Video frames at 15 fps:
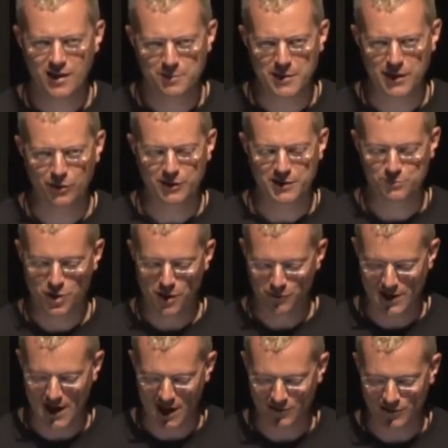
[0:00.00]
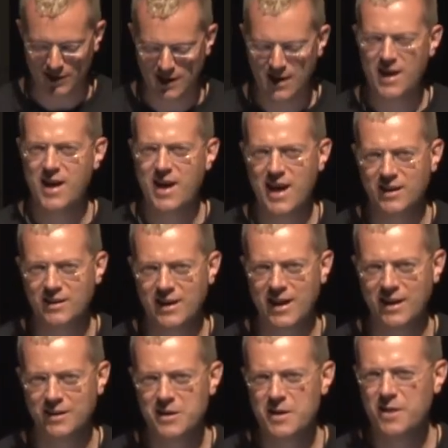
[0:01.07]
made all this profit out of it, and
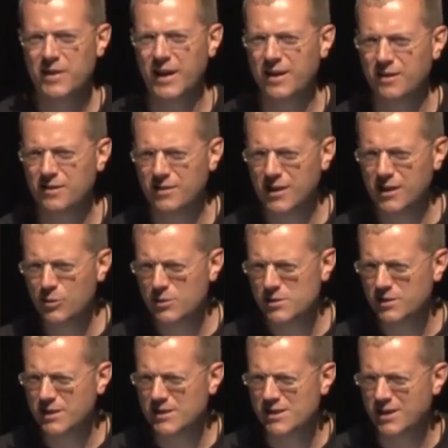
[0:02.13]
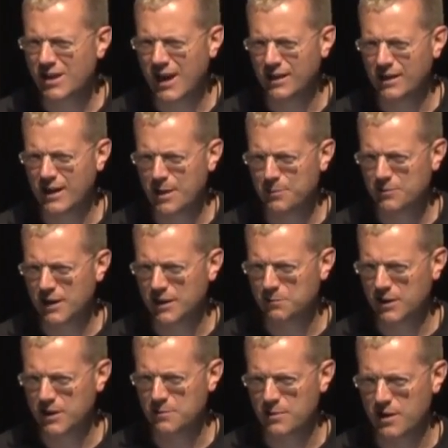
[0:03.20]
yet they continuously slightly update
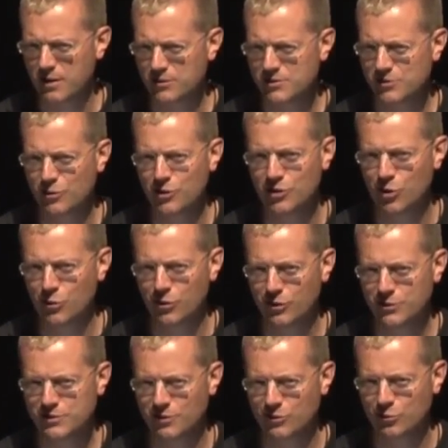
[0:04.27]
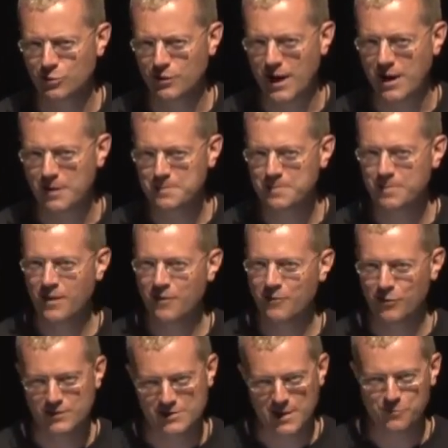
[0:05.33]
Mickey Mouse so that no one else can do that.
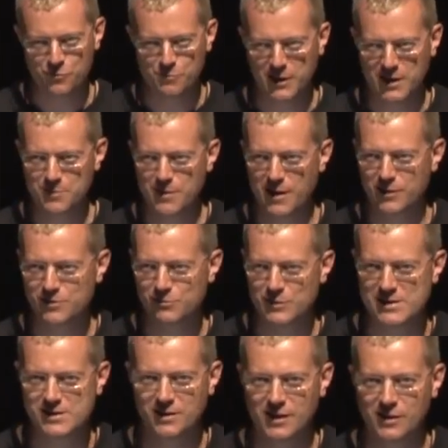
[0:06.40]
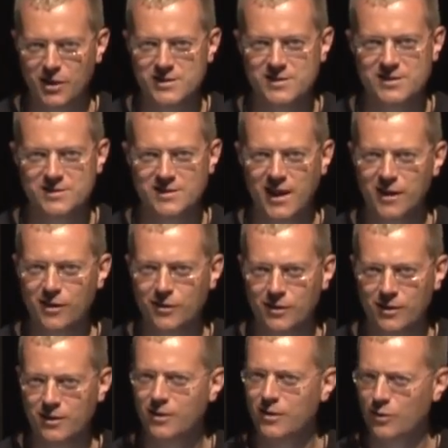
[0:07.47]
For example, Mickey Mouse recently lost his tail.
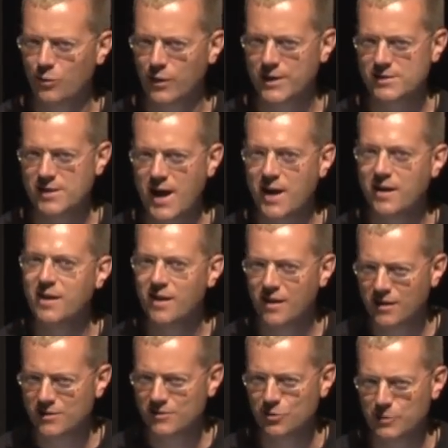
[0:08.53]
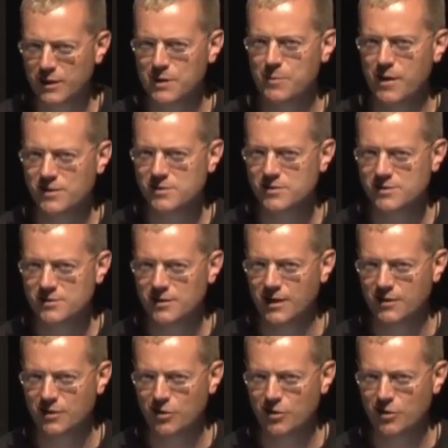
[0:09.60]
Why is that? So Mickey Mouse is still under